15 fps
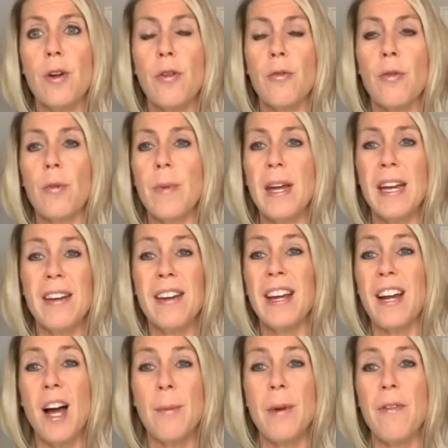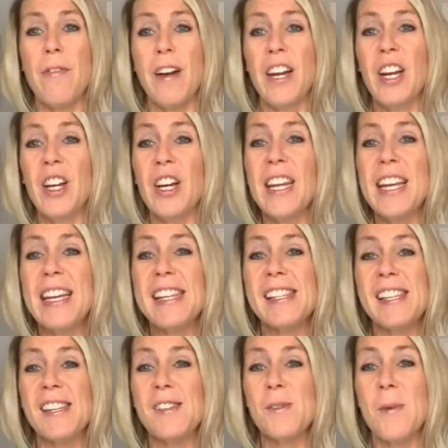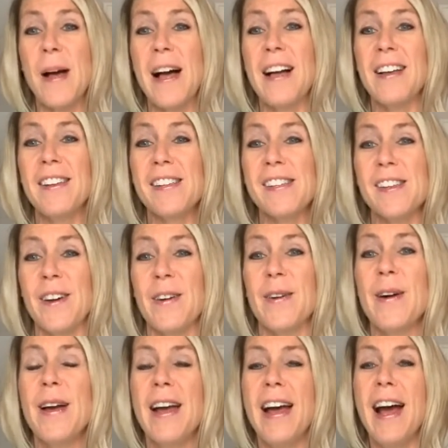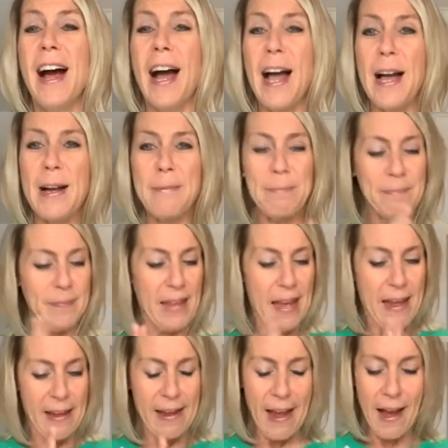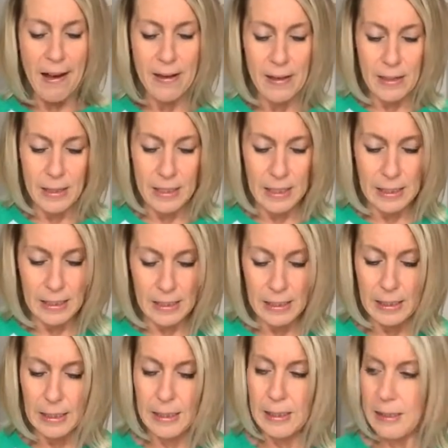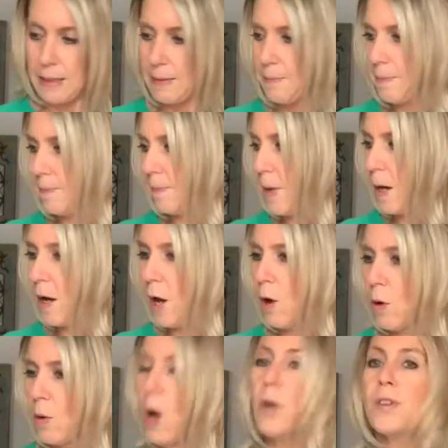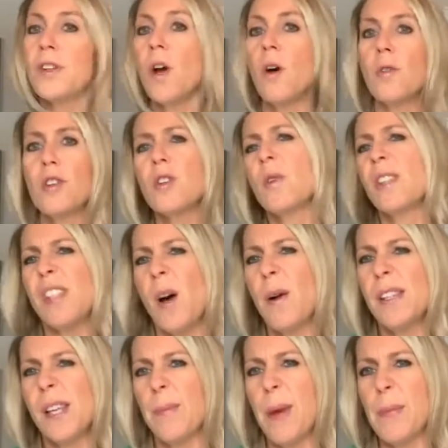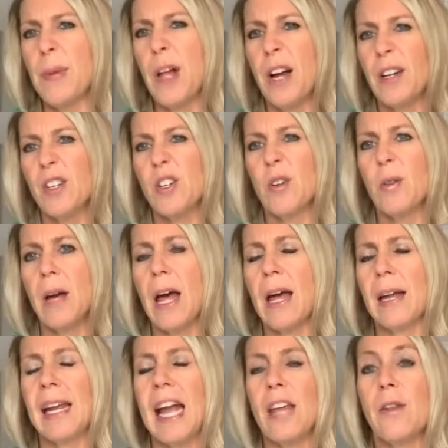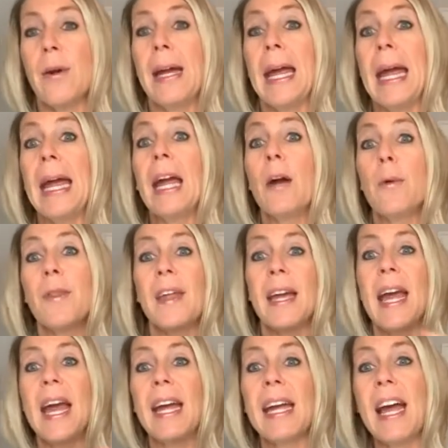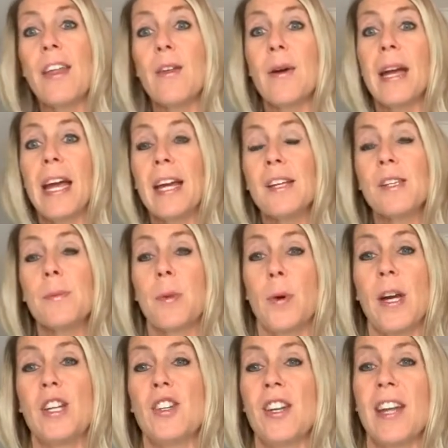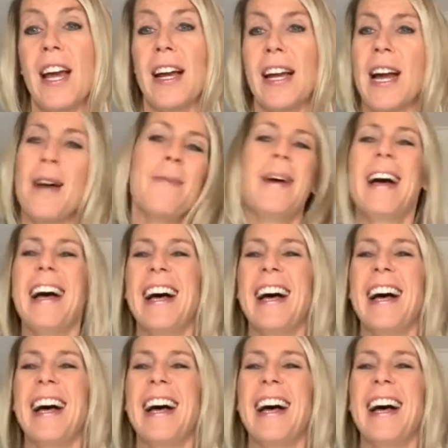through me and you get all my fun goodies as well. So um yeah, um oh, host code too, it's always on my blog too at Gathering Ink with a K, gathering inkspiration dot com.